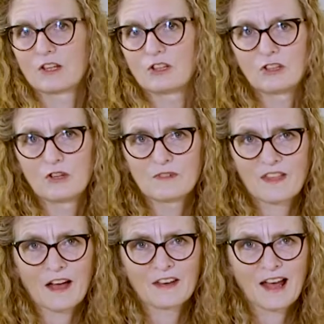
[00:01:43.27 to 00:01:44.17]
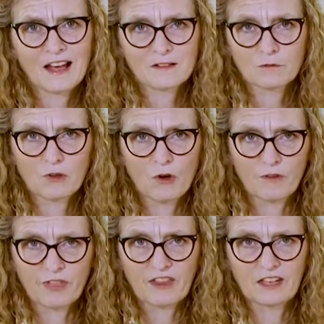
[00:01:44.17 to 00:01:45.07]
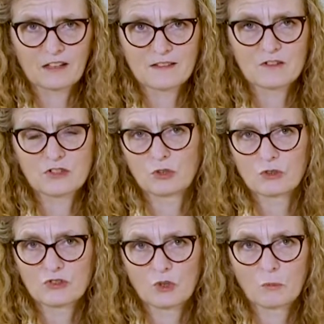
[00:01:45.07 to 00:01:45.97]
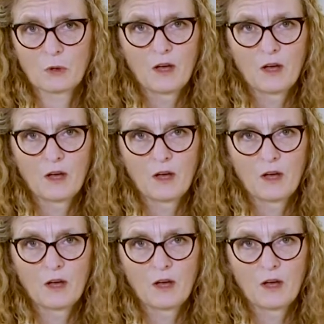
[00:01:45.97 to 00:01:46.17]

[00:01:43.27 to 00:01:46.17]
use that and add other things to your soup